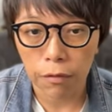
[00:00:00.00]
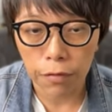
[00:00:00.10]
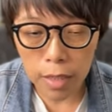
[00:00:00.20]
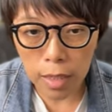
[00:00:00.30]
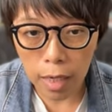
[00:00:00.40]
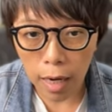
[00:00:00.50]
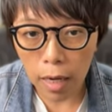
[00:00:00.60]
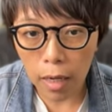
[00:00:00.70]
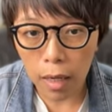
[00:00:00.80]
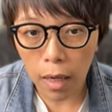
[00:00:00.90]
first
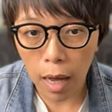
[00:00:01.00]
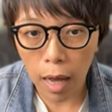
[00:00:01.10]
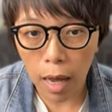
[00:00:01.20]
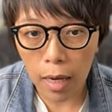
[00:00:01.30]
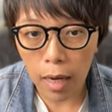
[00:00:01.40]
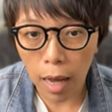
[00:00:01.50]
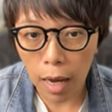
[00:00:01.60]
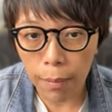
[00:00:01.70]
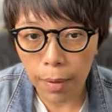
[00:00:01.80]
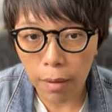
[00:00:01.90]
sign a higher
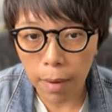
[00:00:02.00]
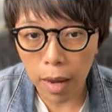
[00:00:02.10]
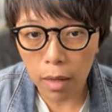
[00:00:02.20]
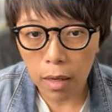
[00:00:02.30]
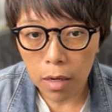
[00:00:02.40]
high being made.